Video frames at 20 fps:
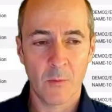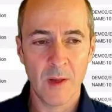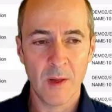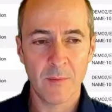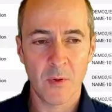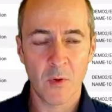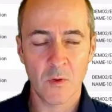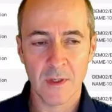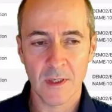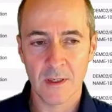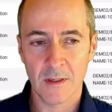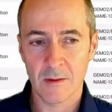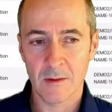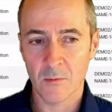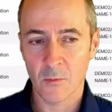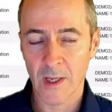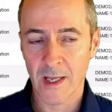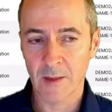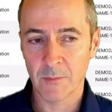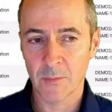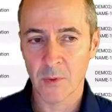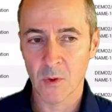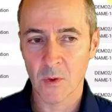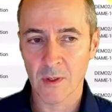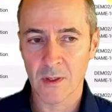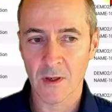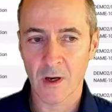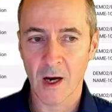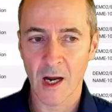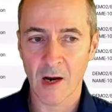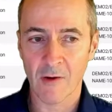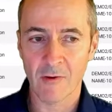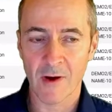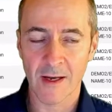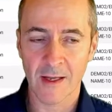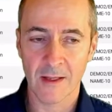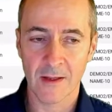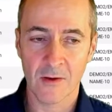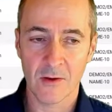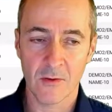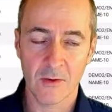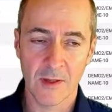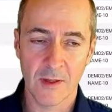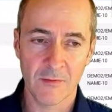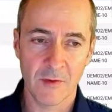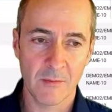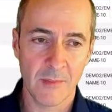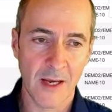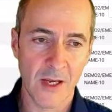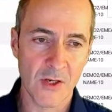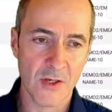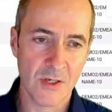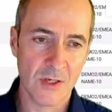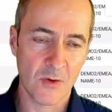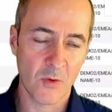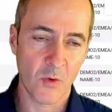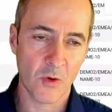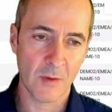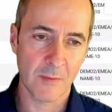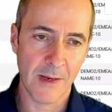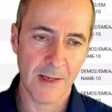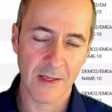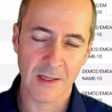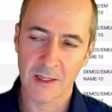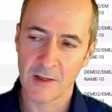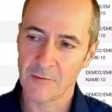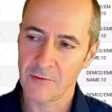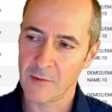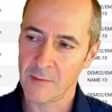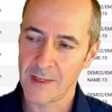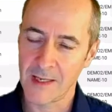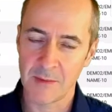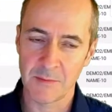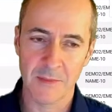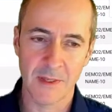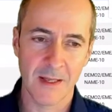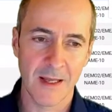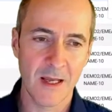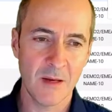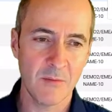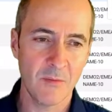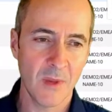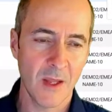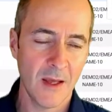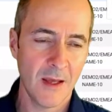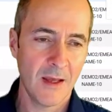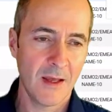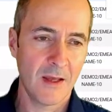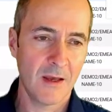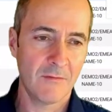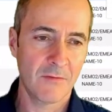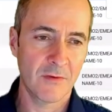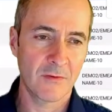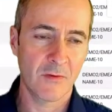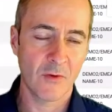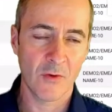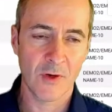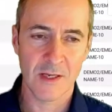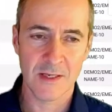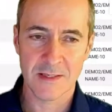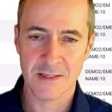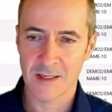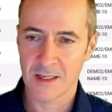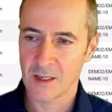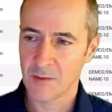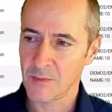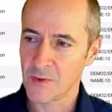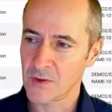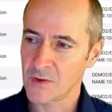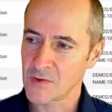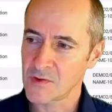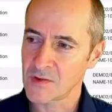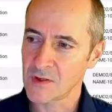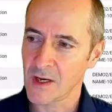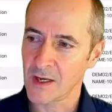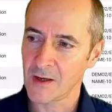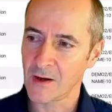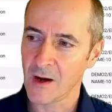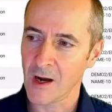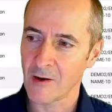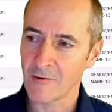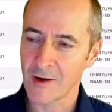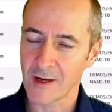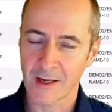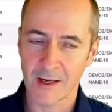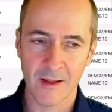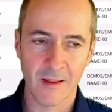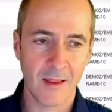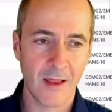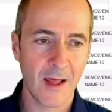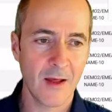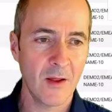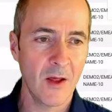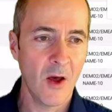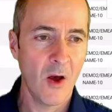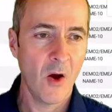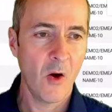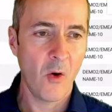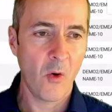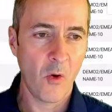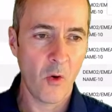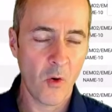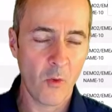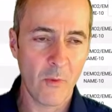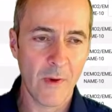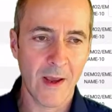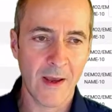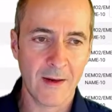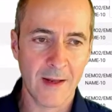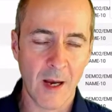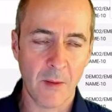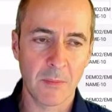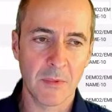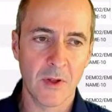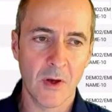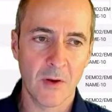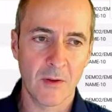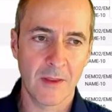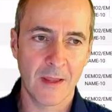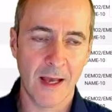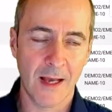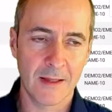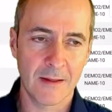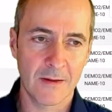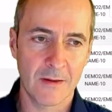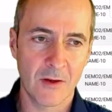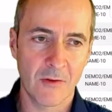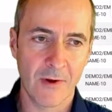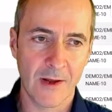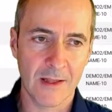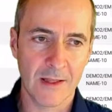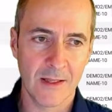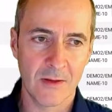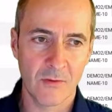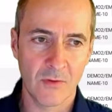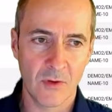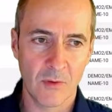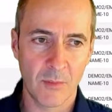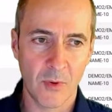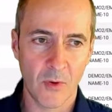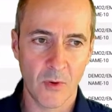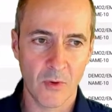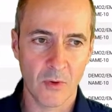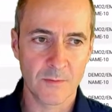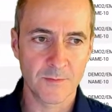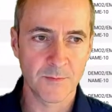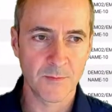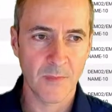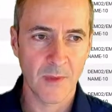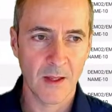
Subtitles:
Now we can pull in hierarchical information automatically from an MDM if you've already set up your site hierarchy there, or we can upload that directly into the portal.